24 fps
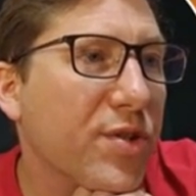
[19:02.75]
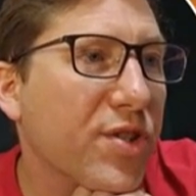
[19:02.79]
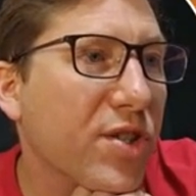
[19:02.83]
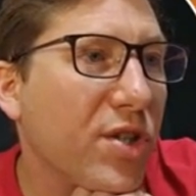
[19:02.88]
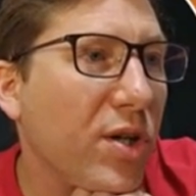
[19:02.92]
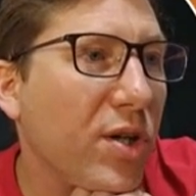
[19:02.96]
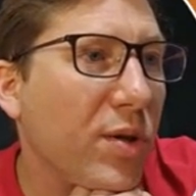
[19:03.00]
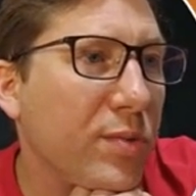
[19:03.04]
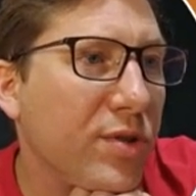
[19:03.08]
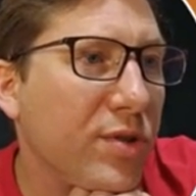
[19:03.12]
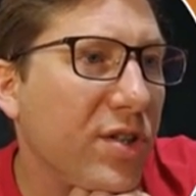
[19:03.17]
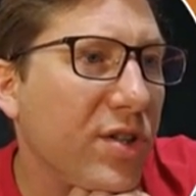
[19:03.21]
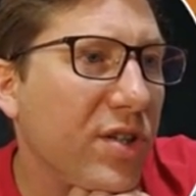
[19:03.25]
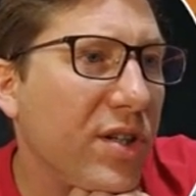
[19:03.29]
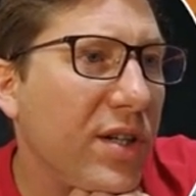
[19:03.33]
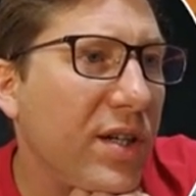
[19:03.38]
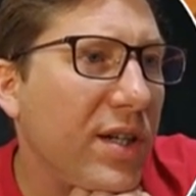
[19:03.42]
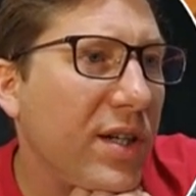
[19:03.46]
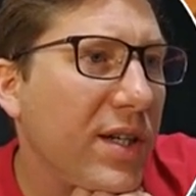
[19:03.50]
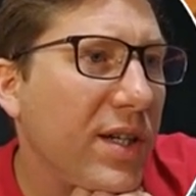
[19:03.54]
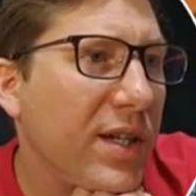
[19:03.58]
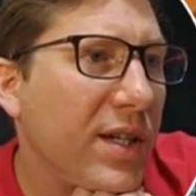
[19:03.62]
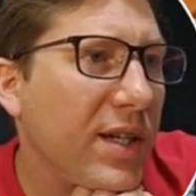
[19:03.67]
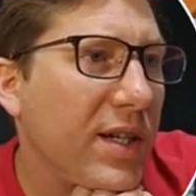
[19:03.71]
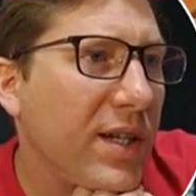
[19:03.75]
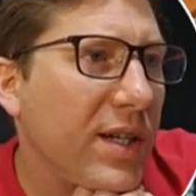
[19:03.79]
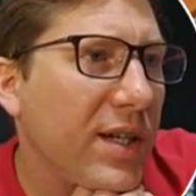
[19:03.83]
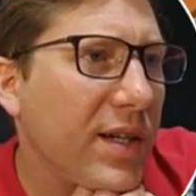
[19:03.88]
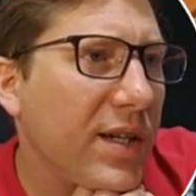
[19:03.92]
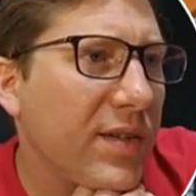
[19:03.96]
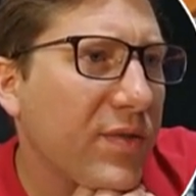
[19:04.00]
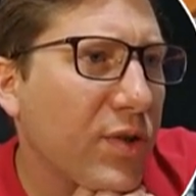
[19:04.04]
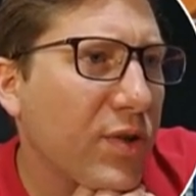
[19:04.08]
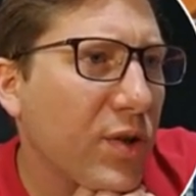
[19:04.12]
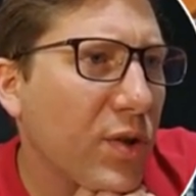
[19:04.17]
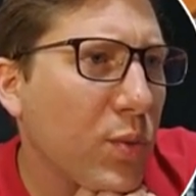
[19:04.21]
Sculptor
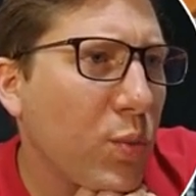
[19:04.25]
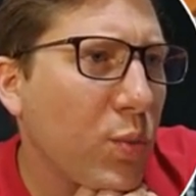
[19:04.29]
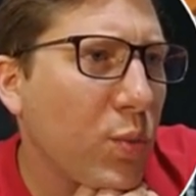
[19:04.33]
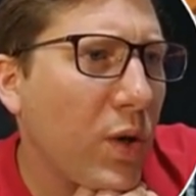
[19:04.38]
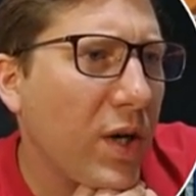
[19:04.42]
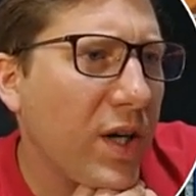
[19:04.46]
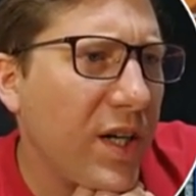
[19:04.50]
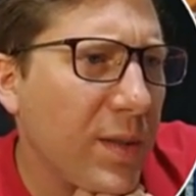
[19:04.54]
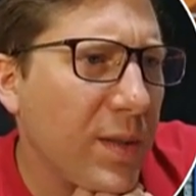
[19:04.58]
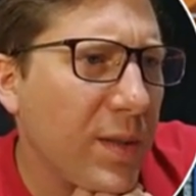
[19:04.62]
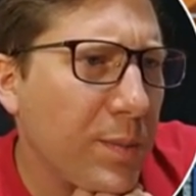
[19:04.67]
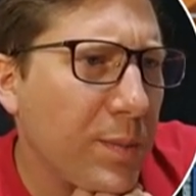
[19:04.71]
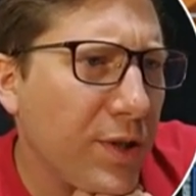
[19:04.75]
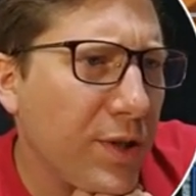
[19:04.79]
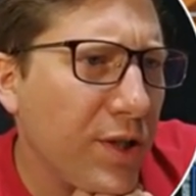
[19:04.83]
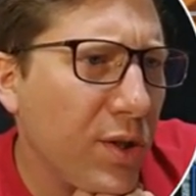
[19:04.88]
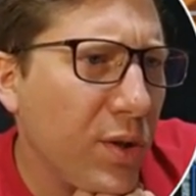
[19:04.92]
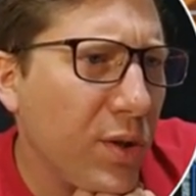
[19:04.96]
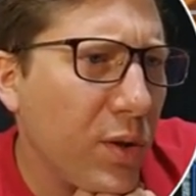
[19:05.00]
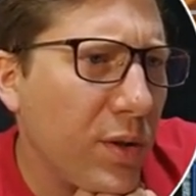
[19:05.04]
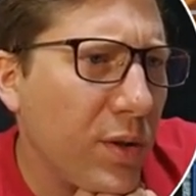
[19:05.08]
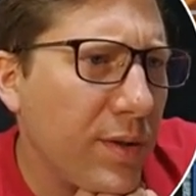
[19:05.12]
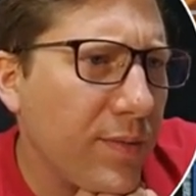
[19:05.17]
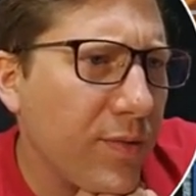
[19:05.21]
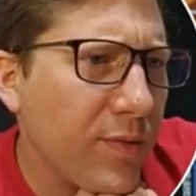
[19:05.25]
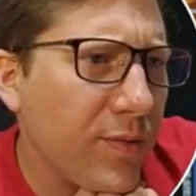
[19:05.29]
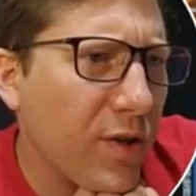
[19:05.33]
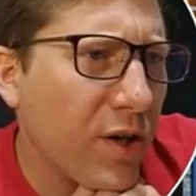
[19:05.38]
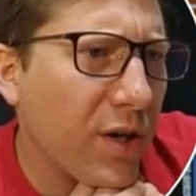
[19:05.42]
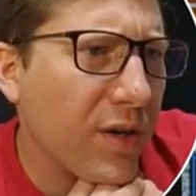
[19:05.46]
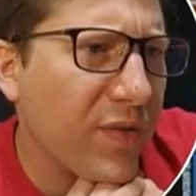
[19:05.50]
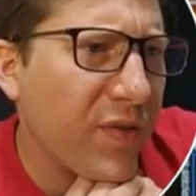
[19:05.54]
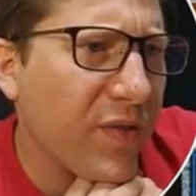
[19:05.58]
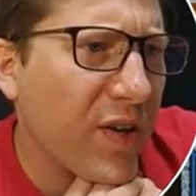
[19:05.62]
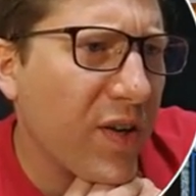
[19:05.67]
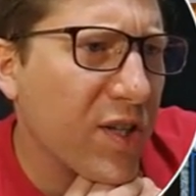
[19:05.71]
for 1 and a blue.
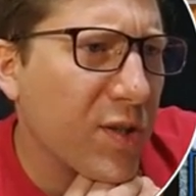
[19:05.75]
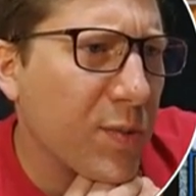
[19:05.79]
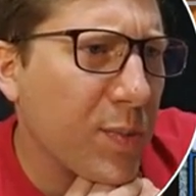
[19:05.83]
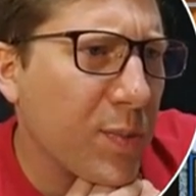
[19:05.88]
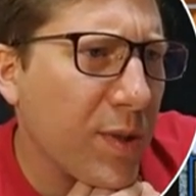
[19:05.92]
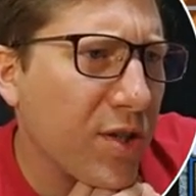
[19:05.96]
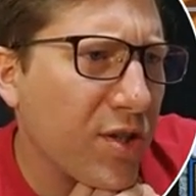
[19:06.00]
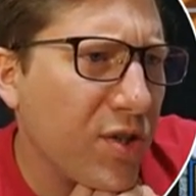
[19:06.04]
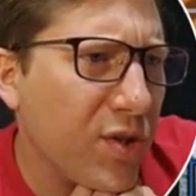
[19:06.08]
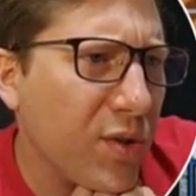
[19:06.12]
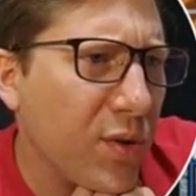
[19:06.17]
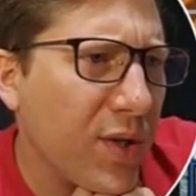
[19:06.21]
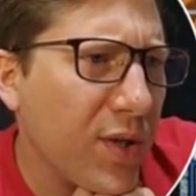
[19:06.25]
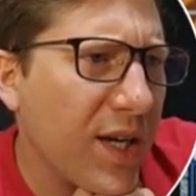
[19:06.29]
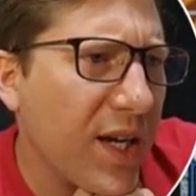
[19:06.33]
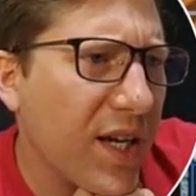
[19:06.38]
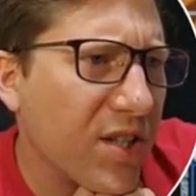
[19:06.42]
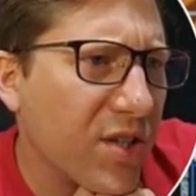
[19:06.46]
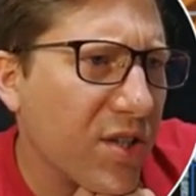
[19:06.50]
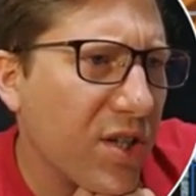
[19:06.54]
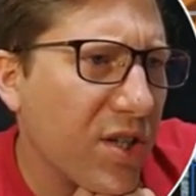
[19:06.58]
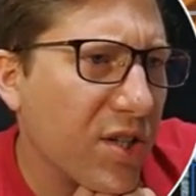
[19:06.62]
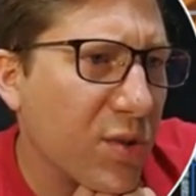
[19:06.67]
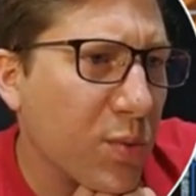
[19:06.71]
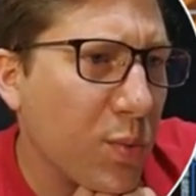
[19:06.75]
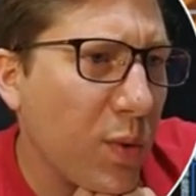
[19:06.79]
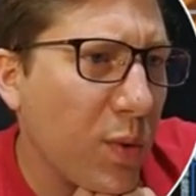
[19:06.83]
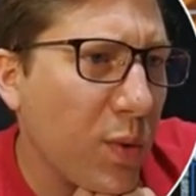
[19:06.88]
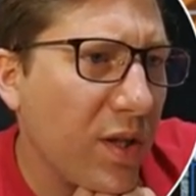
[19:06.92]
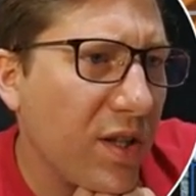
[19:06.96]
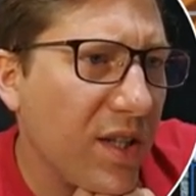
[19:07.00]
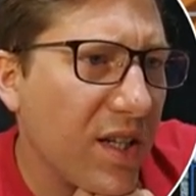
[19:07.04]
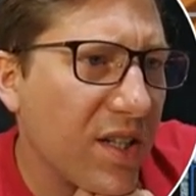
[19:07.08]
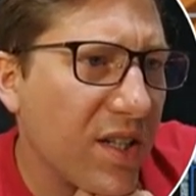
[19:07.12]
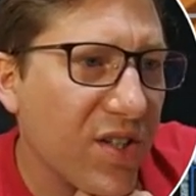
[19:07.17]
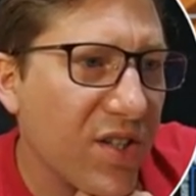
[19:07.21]
Artifact spells you cast cost 1
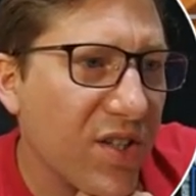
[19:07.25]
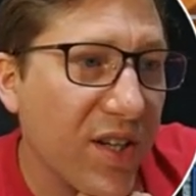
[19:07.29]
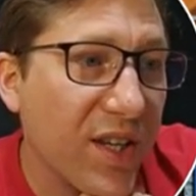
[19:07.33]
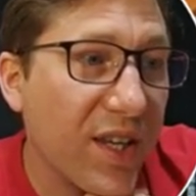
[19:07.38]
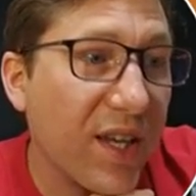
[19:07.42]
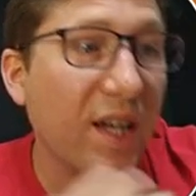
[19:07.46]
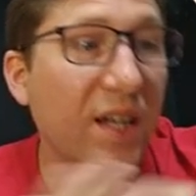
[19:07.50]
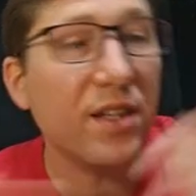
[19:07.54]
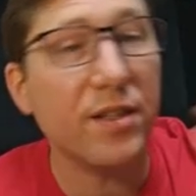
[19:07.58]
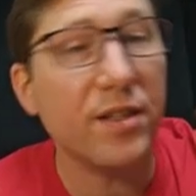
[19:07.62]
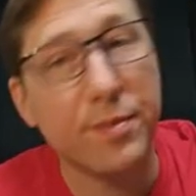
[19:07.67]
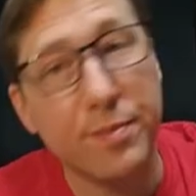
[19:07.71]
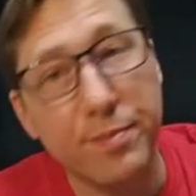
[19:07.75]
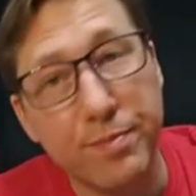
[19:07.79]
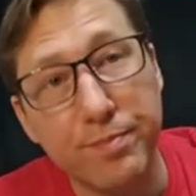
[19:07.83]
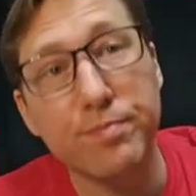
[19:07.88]
less to cast.